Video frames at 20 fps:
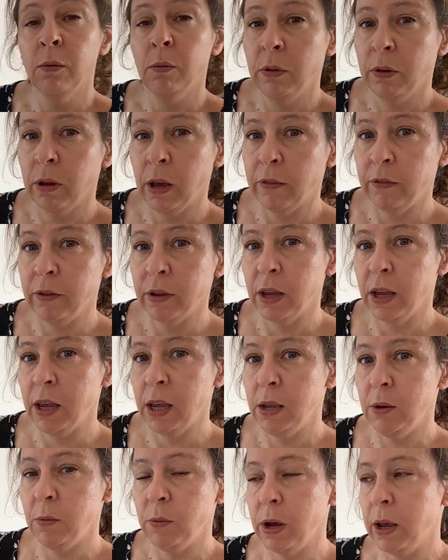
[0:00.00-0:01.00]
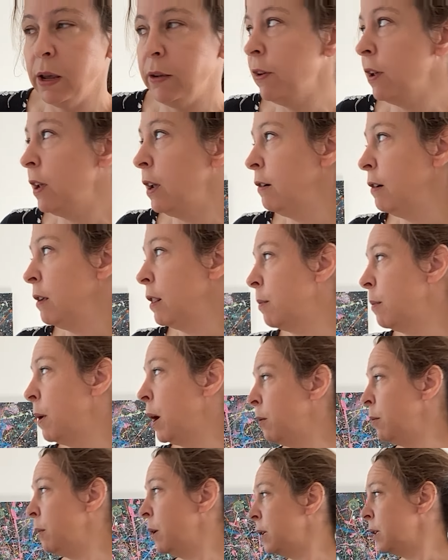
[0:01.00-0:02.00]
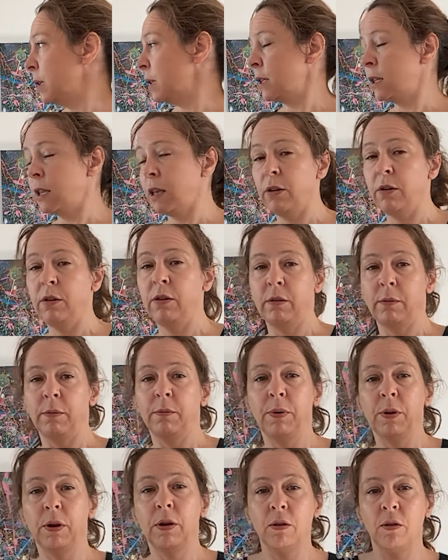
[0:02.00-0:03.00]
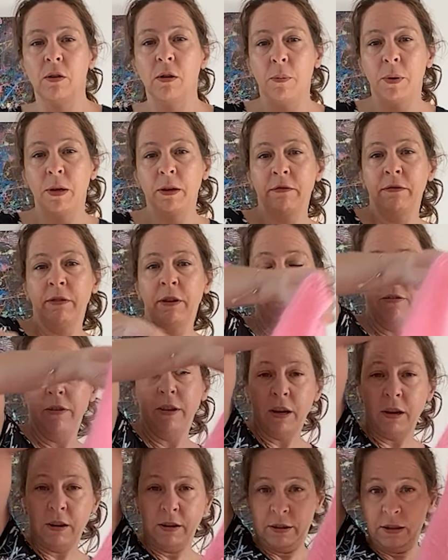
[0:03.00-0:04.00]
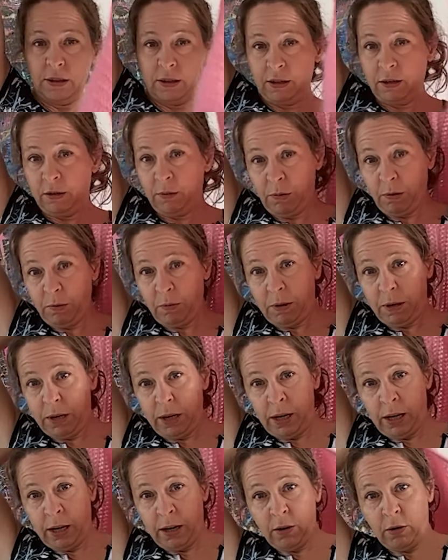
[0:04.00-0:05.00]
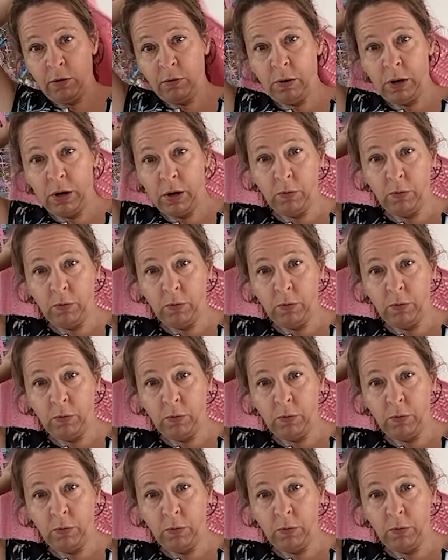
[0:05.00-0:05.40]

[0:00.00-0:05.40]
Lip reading: We're having a heat wave here at the moment, so putting on a big fluffy cardigan is probably not what I